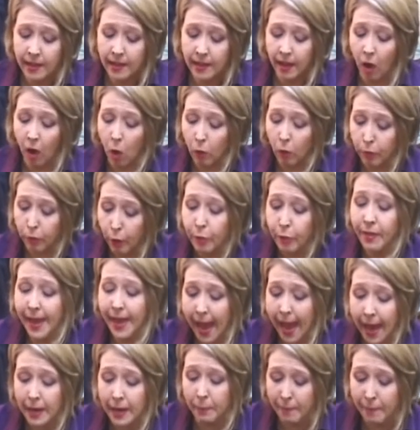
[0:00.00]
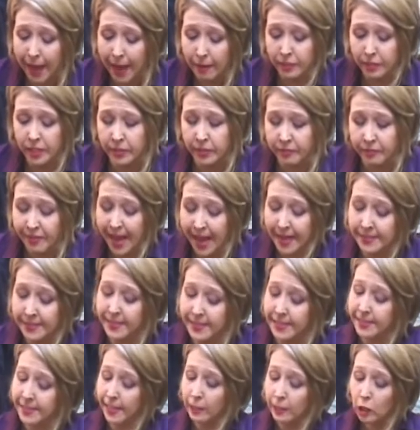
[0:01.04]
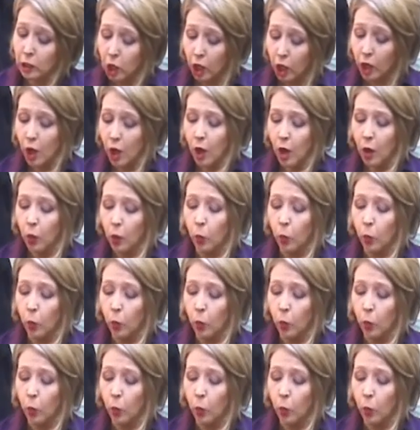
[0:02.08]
although they had a mountain of facts, they said, look,